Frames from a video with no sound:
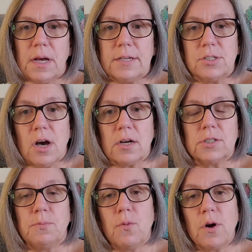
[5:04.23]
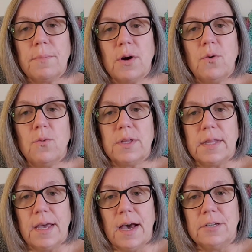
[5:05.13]
had talked more about what
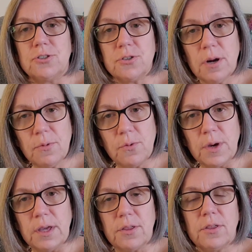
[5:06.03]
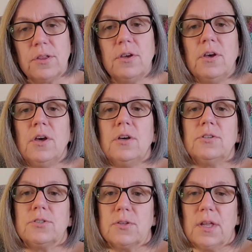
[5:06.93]
they had trouble with,
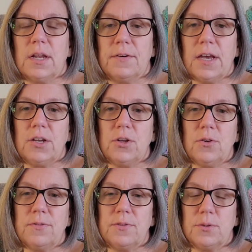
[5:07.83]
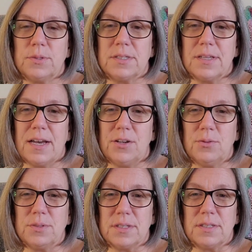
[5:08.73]
so that I knew if it was, I
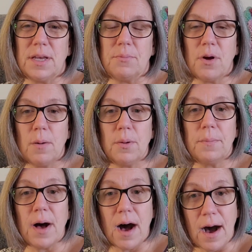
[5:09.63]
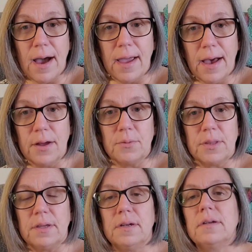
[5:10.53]
knew it was the same problem I had
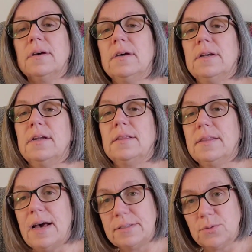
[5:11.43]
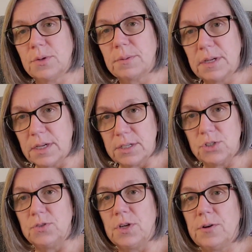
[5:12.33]
with it. And that's what I'm going to get
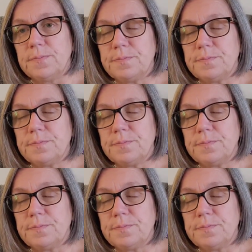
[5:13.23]
to now.